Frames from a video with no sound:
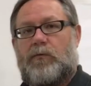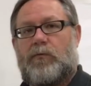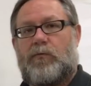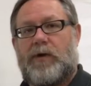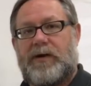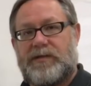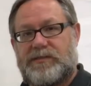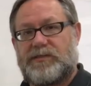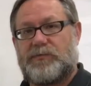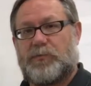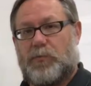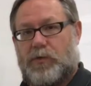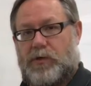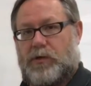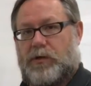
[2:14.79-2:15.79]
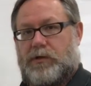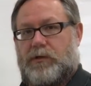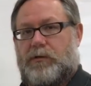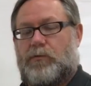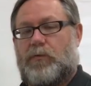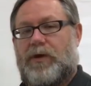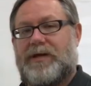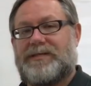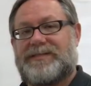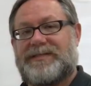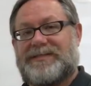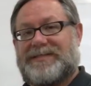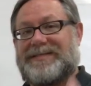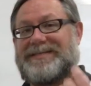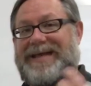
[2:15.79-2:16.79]
Why does this work? Why does
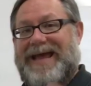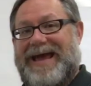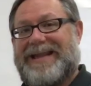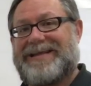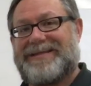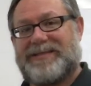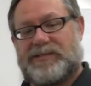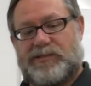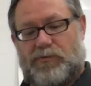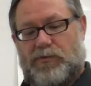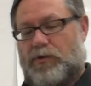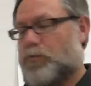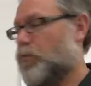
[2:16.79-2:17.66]
this just adding the 0